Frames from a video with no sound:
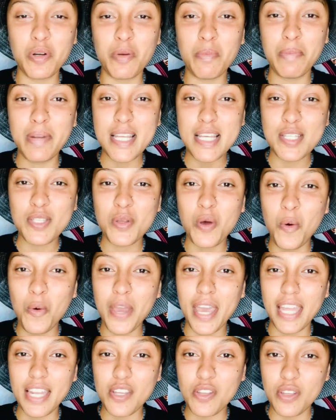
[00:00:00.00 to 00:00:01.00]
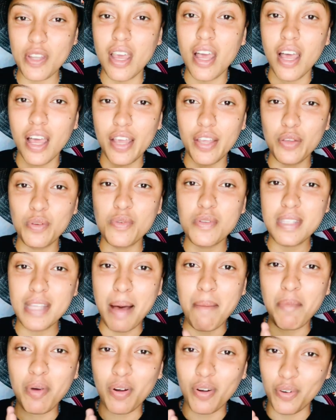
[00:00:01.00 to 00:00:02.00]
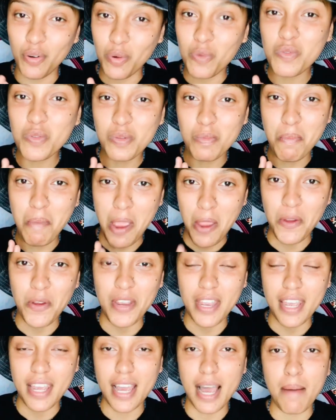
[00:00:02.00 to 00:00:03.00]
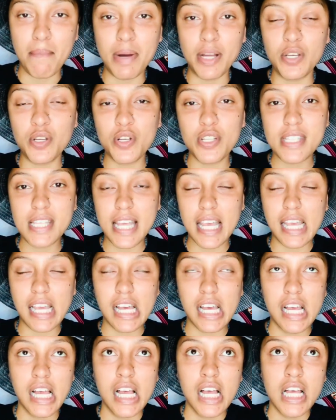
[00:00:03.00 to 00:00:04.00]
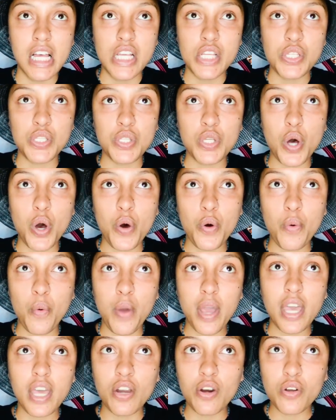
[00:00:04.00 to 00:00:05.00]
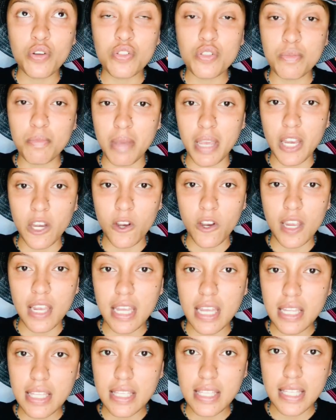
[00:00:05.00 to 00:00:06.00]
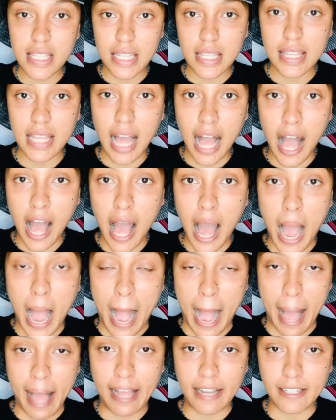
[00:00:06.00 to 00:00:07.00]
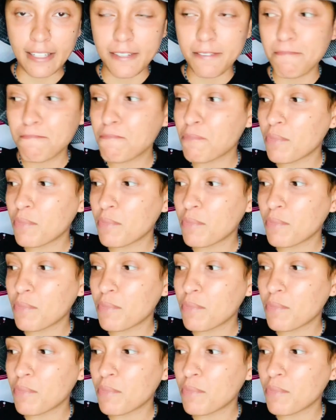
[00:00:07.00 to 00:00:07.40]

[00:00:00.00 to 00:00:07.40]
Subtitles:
Please go get you some rosemary. How about your thing? So, rosemary ixita ngani.